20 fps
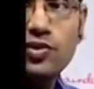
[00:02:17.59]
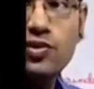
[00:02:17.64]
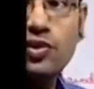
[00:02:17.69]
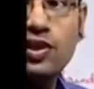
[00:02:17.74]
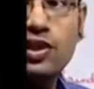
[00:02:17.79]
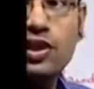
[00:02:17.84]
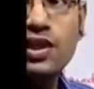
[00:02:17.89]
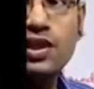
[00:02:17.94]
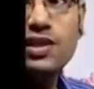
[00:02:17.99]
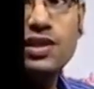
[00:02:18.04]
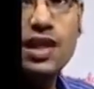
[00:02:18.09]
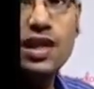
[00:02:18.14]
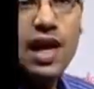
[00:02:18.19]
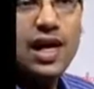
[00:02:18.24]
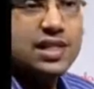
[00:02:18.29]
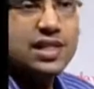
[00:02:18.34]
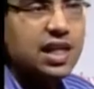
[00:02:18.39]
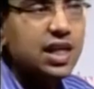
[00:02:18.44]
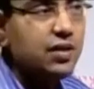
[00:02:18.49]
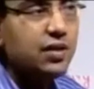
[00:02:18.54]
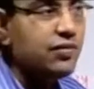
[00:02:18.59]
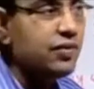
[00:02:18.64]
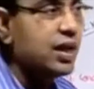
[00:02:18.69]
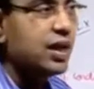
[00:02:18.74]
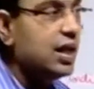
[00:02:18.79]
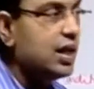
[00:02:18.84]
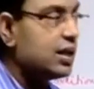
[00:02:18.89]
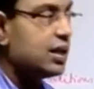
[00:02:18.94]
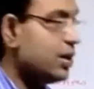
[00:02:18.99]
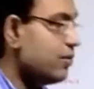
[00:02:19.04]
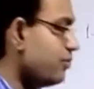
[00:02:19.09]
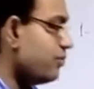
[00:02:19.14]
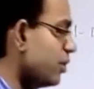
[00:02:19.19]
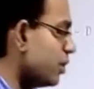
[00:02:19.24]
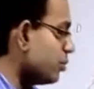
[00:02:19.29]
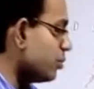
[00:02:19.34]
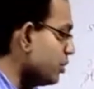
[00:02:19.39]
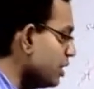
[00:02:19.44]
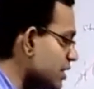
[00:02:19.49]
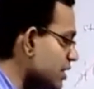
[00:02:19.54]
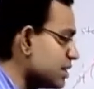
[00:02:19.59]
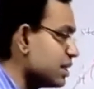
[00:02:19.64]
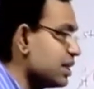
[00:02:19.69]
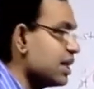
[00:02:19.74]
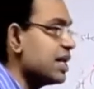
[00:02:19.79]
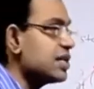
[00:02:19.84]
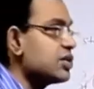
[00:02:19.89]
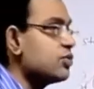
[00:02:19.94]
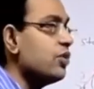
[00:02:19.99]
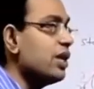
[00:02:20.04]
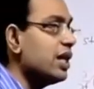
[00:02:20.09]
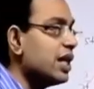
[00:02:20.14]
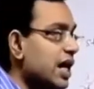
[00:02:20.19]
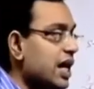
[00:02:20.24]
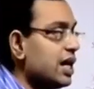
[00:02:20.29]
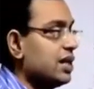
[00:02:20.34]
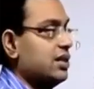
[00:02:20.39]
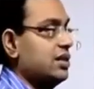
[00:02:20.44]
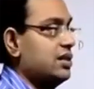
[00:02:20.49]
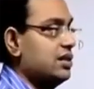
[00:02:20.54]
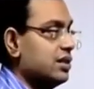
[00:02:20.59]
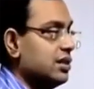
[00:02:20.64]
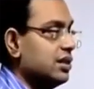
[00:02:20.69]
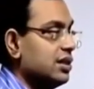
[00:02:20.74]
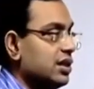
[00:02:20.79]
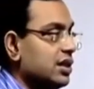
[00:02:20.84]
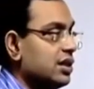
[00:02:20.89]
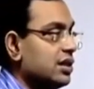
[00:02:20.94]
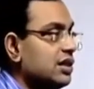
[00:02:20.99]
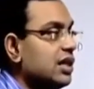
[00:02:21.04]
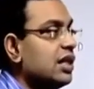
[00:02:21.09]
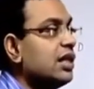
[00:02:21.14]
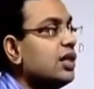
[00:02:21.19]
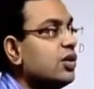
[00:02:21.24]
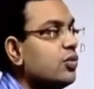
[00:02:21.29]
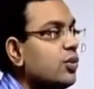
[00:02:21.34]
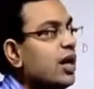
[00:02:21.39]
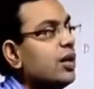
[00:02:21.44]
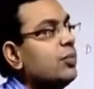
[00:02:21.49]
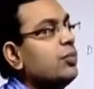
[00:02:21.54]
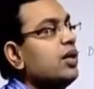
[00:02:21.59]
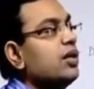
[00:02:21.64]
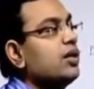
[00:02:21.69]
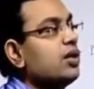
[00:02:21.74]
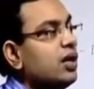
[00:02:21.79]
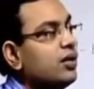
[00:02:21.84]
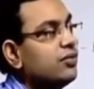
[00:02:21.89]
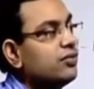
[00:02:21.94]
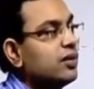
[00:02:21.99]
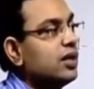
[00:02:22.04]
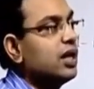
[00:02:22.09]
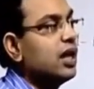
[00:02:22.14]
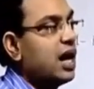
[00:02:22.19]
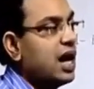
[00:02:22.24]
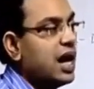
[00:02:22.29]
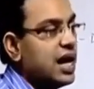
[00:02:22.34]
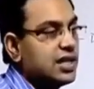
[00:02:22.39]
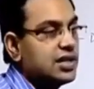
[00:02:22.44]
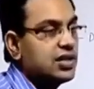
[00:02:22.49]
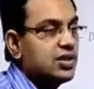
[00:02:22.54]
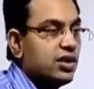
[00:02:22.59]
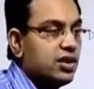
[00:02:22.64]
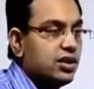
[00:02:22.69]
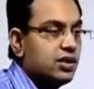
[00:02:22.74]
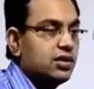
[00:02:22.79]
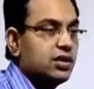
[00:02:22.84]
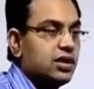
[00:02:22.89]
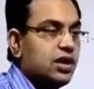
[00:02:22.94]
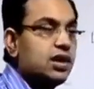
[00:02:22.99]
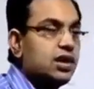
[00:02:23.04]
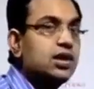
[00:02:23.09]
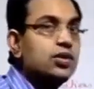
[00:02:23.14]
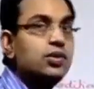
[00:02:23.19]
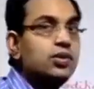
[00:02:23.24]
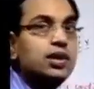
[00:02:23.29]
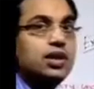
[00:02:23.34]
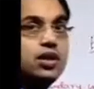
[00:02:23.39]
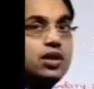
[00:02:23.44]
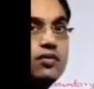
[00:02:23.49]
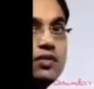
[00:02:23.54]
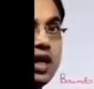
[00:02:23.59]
So, it is as if the formulation has weakened the requirement of highest order continuity of the